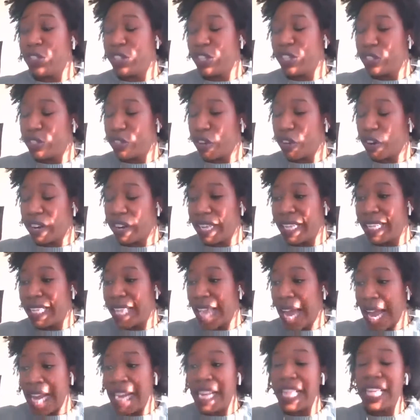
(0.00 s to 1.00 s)
we just
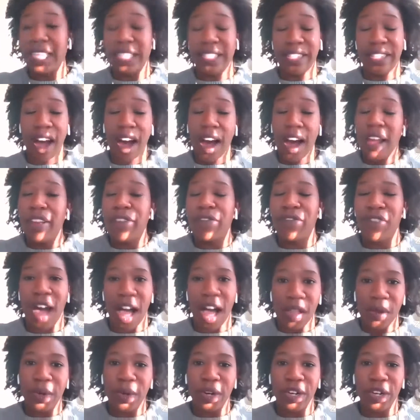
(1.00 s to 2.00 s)
started gaining a ton of
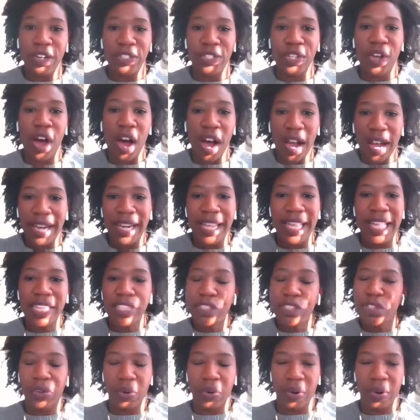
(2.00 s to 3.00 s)
followers on
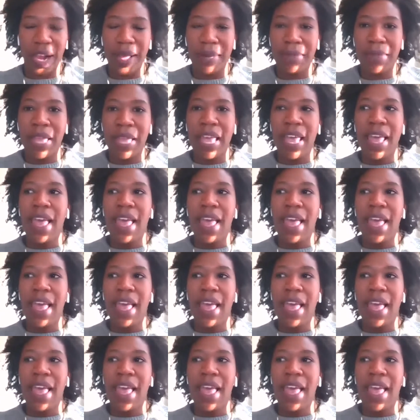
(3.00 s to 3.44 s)
Instagram.